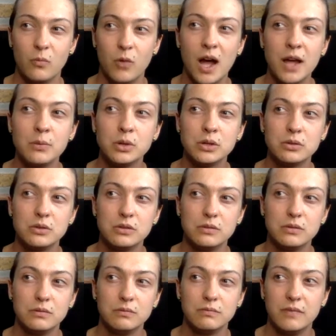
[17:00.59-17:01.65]
why would
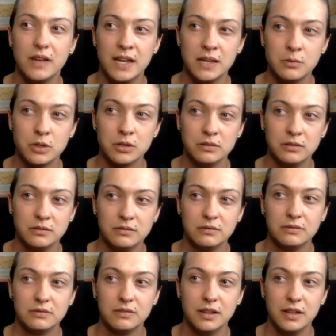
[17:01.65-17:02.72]
anyone
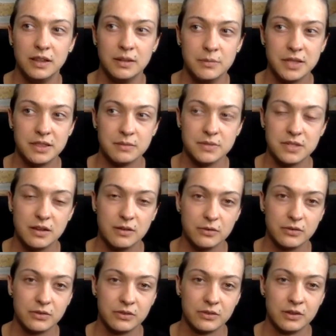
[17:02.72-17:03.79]
limit
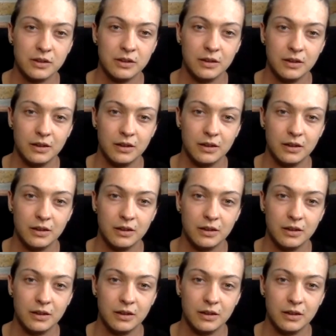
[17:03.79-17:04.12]
themselves